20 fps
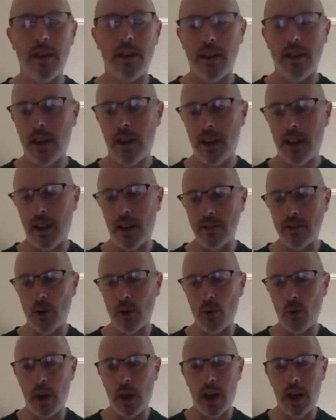And as you're
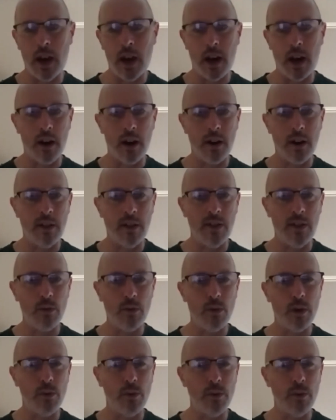aware, I think
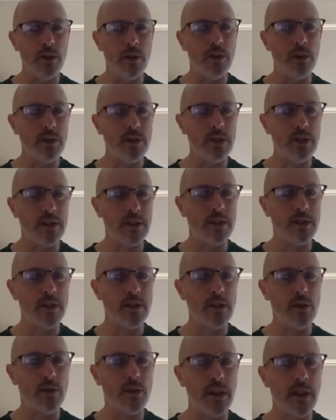what do we lose six to
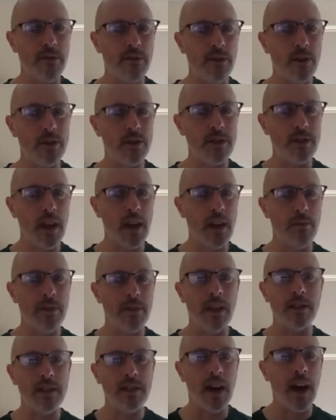two in that first game,
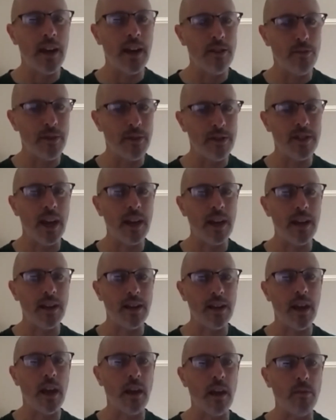and then tied them the second
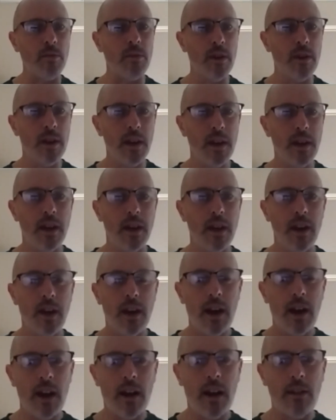game.
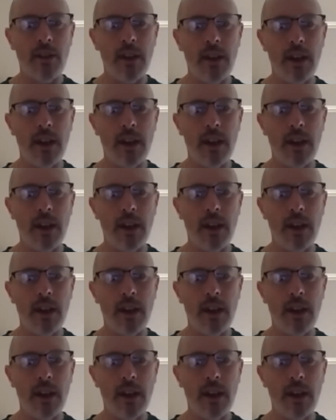And I think